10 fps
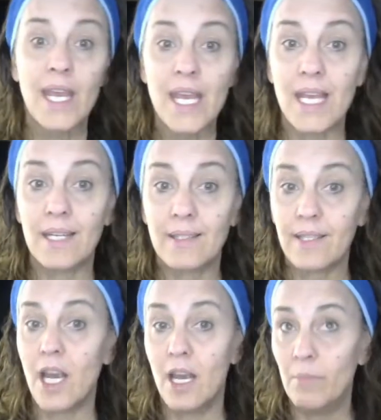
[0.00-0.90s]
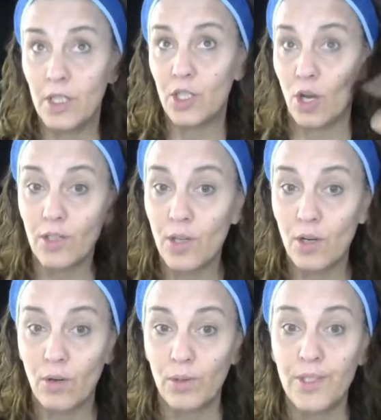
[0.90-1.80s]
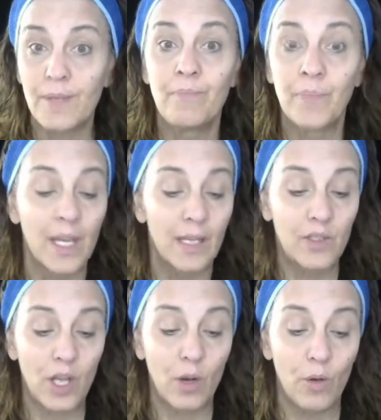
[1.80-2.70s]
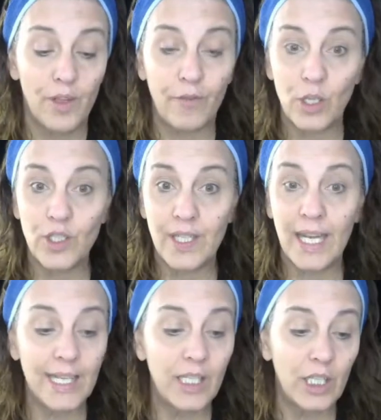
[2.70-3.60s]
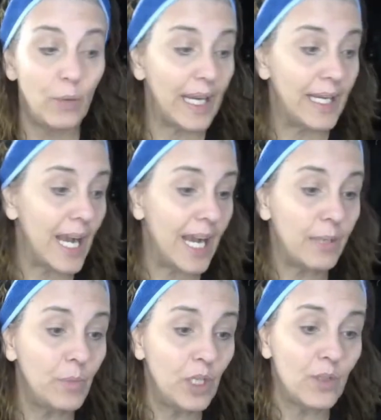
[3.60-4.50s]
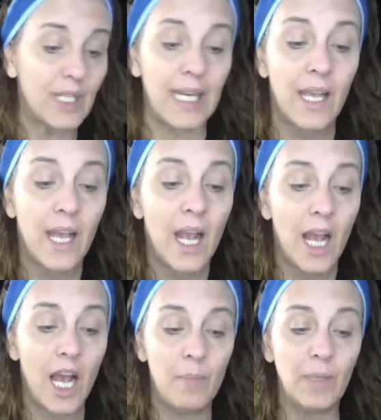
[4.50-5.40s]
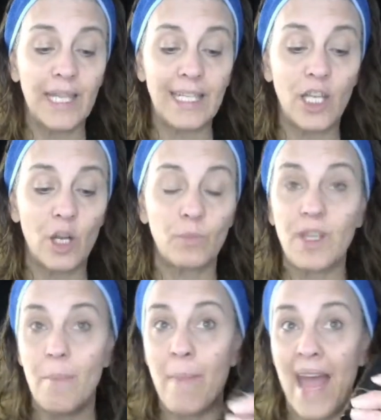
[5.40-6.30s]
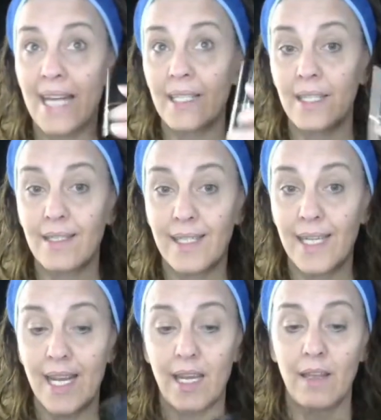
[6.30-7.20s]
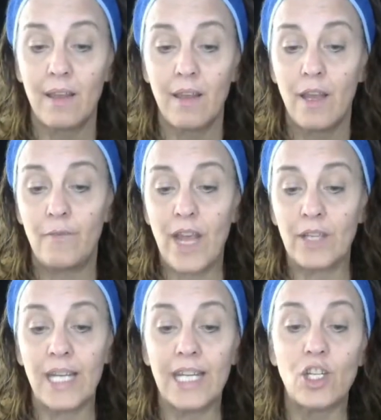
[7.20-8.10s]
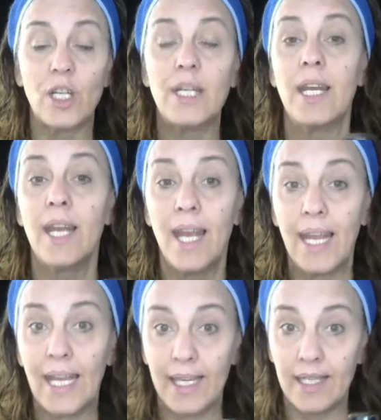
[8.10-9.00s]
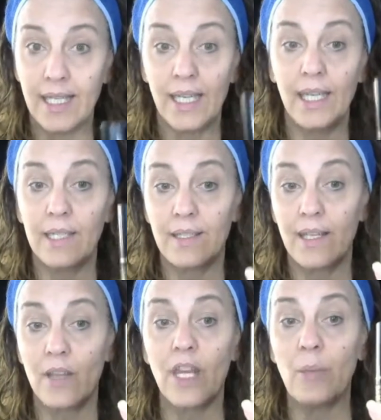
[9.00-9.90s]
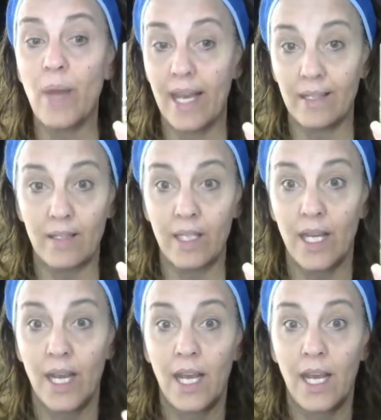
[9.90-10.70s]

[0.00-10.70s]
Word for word: is um, dark circles. So the first thing I do, and I'm using um, Lancome's matte stick foundation. It is the best